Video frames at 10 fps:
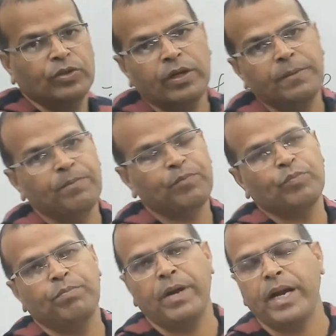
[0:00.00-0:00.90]
your
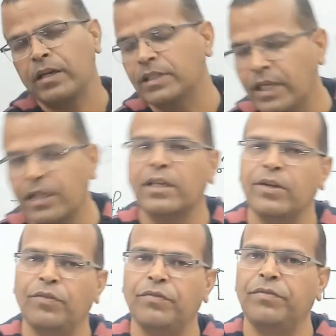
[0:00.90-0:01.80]
band reject
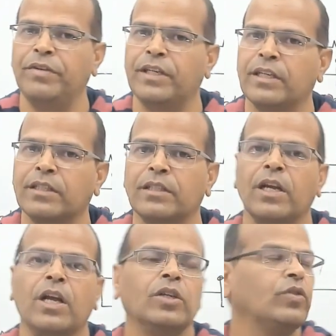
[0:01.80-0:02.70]
filters.
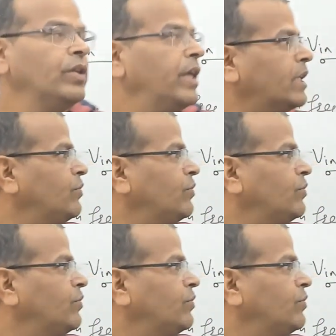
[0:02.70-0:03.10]
So in next